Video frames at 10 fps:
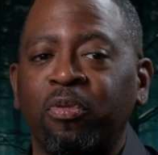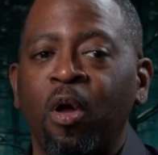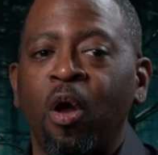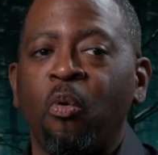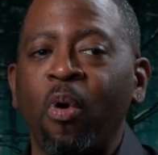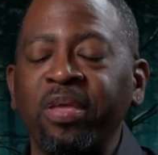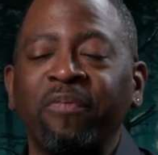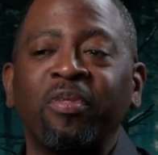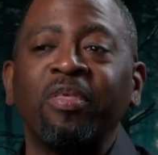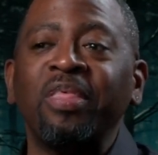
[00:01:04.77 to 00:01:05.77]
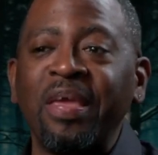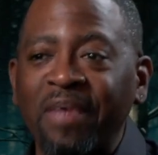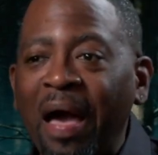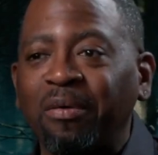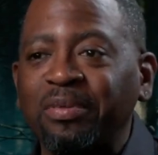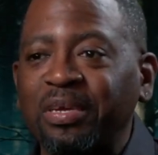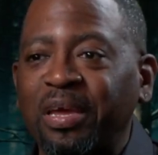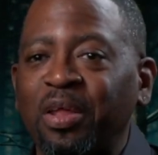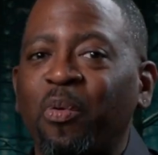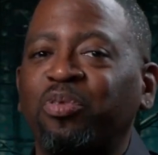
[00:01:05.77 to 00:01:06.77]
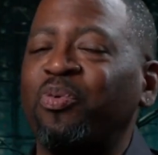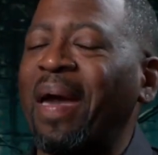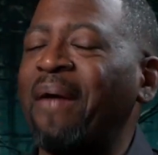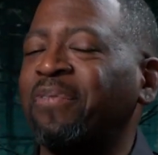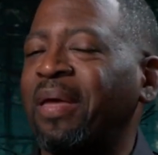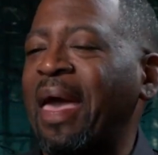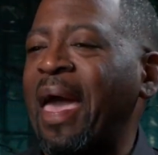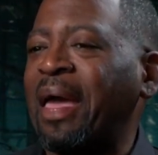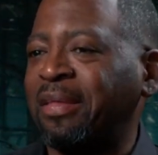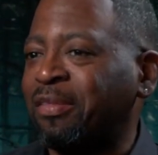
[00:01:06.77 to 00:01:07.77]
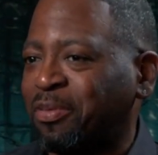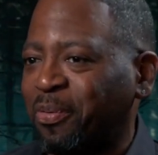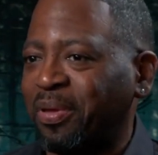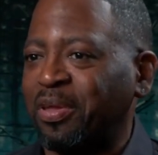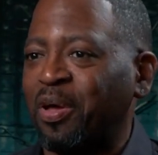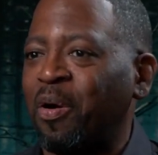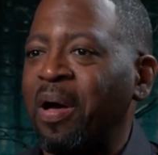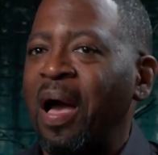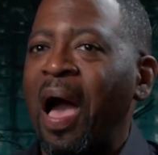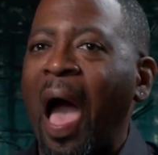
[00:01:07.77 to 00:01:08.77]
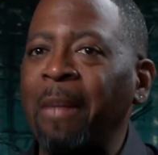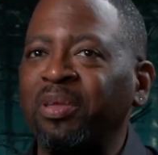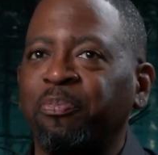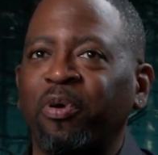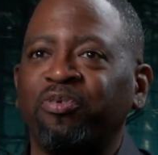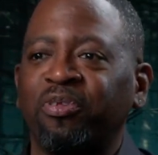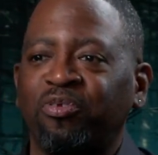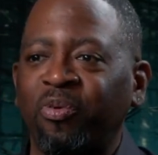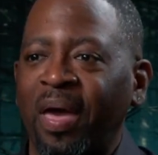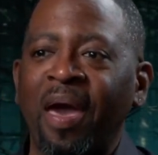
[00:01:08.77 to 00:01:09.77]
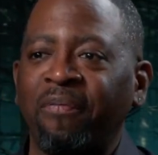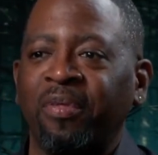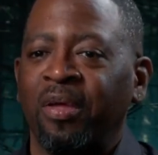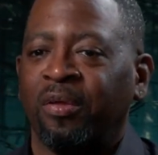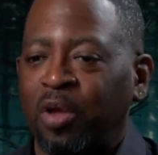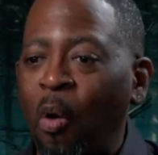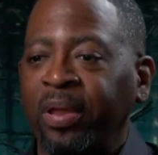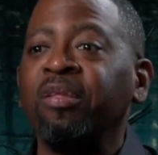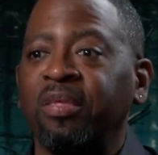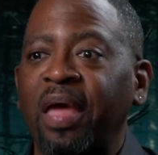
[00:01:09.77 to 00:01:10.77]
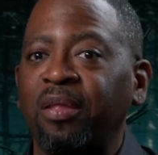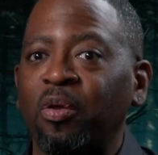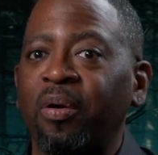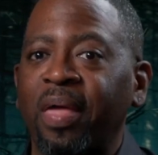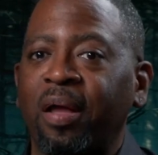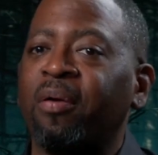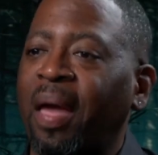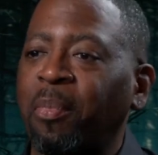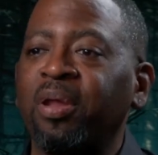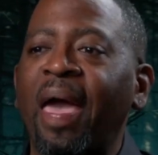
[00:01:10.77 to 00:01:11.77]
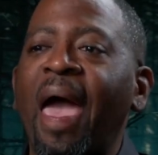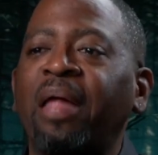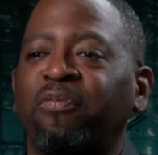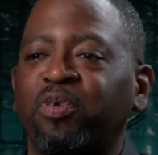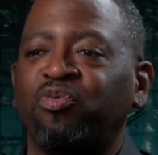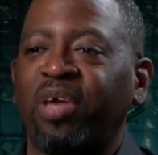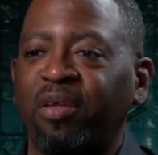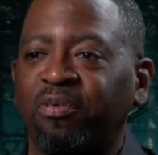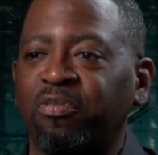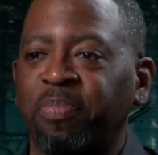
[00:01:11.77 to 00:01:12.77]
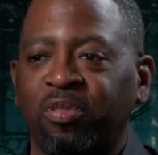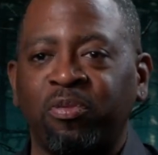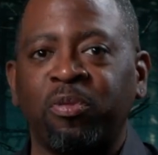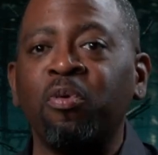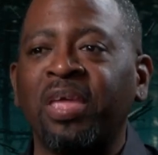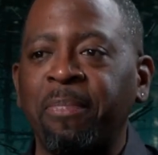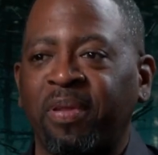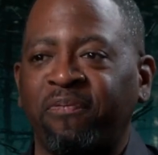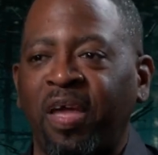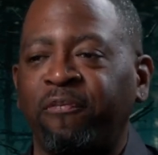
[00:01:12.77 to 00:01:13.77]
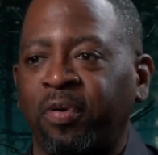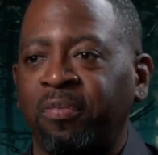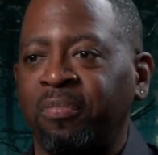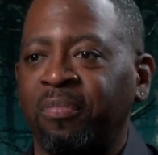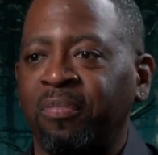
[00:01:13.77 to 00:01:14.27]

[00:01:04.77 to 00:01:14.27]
as what yeah. you have to leave out yes. and what you have to add into it. You mm-hmm. know, mm-hmm. how much pressure did you have going into that, knowing like, okay, I'm going to add a few changes, but still keep it faithful.